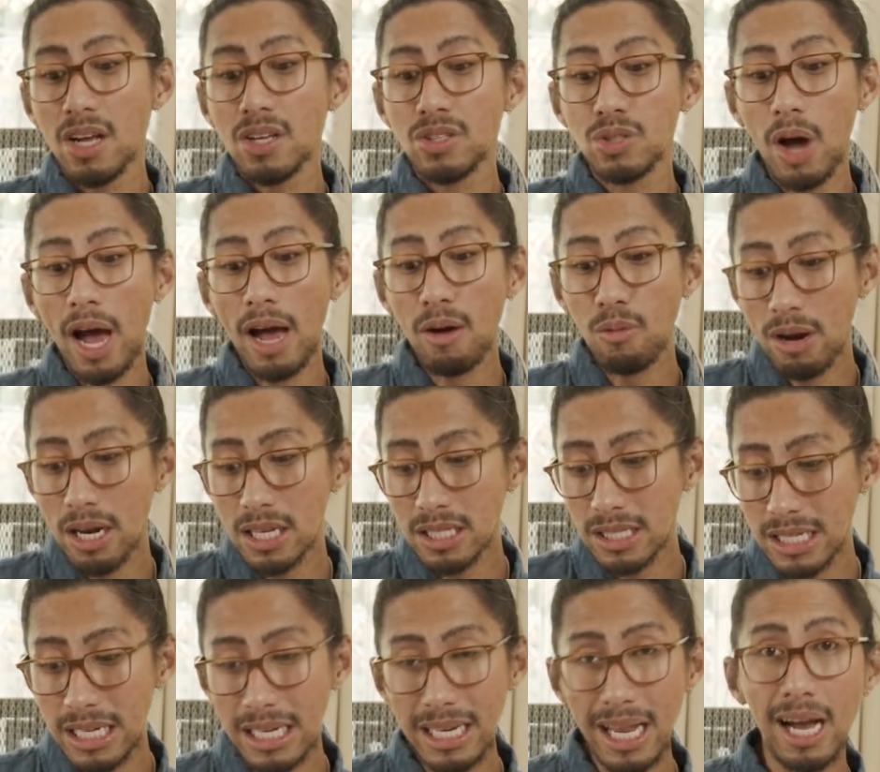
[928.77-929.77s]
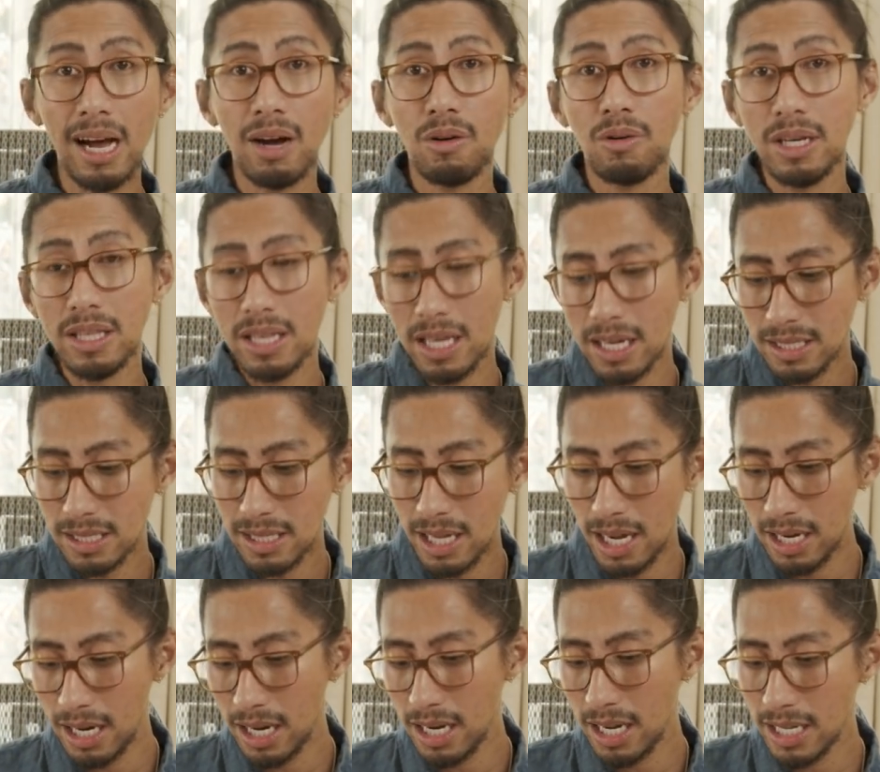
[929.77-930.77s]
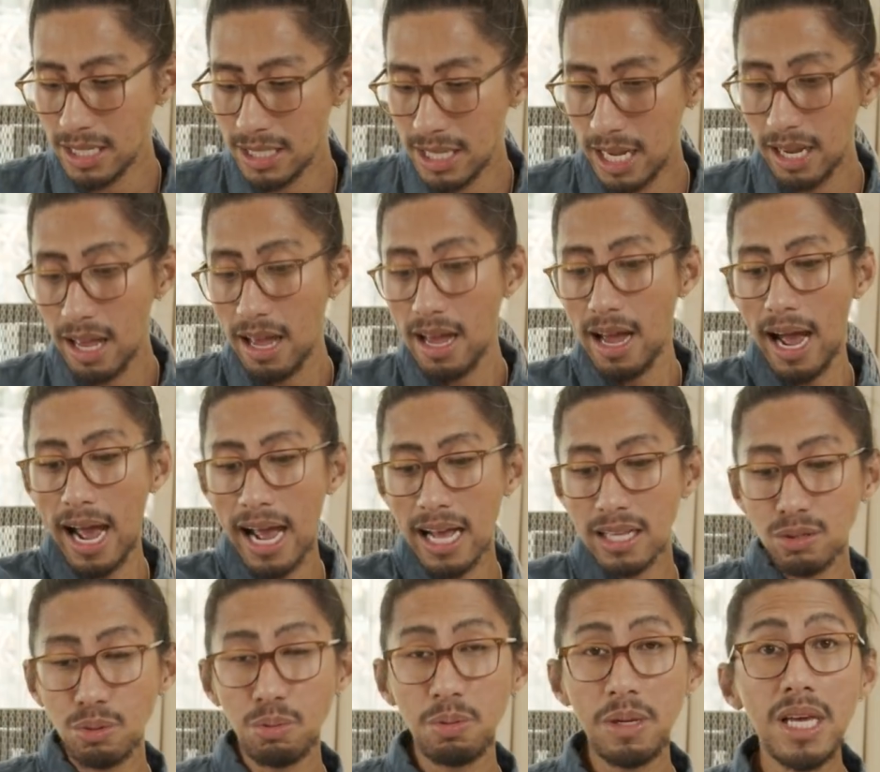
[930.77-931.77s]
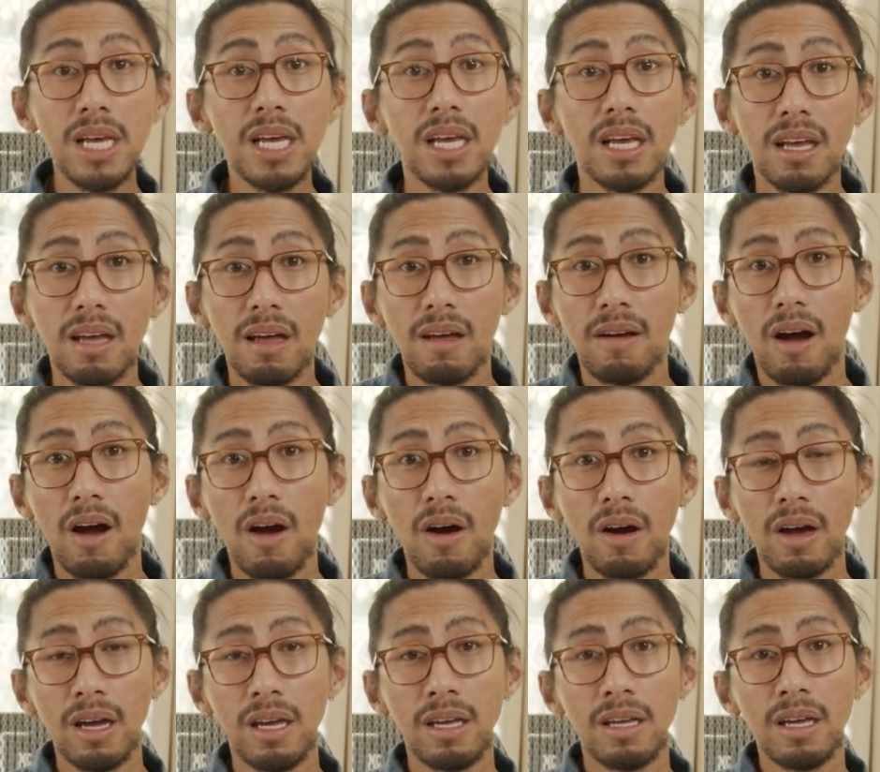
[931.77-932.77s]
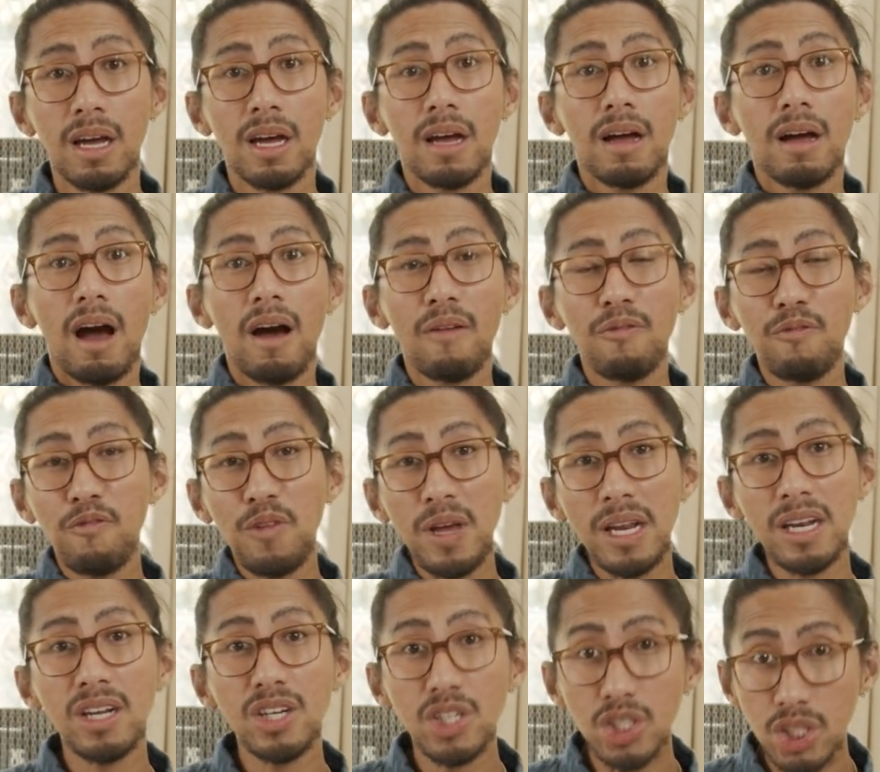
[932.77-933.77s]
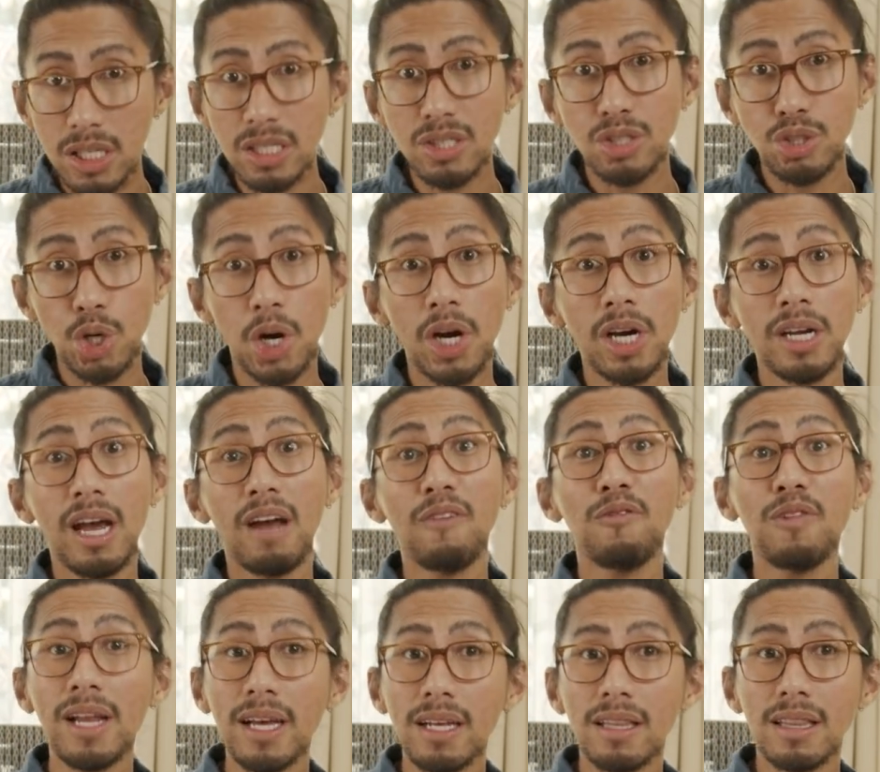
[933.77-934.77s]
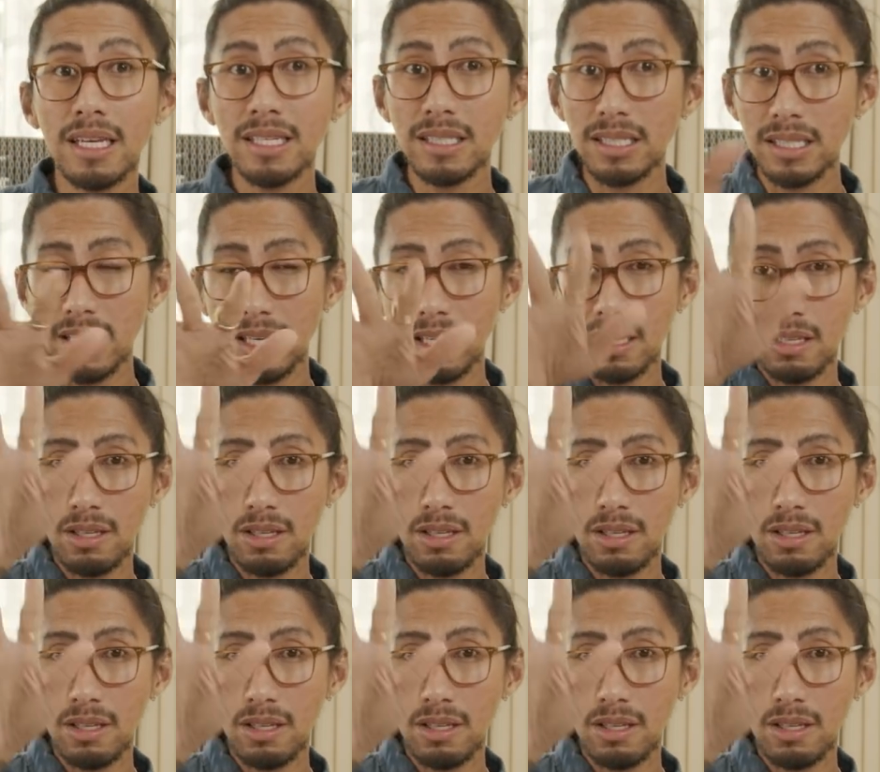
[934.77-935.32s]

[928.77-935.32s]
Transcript: So I want to see now in the extended is like, as we, okay, have finished this journey, I feel like this